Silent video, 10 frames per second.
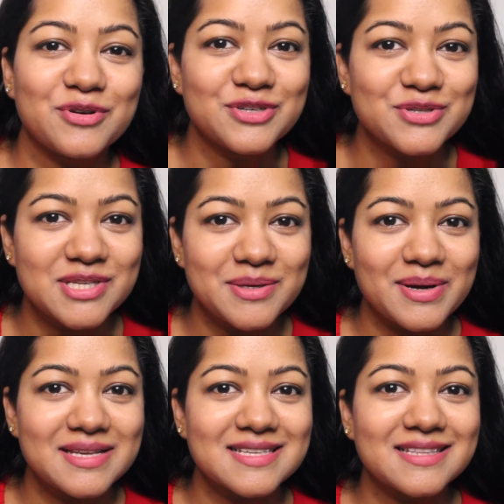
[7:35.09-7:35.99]
going to see you
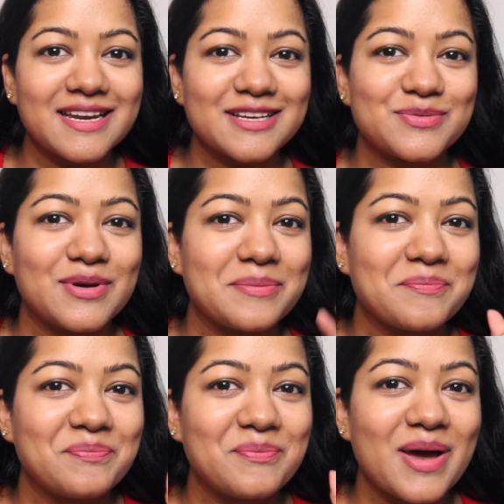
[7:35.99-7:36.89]
guys in the next one.
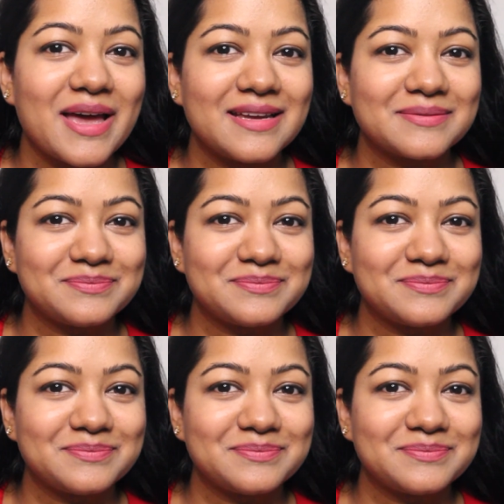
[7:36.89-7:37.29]
Bye.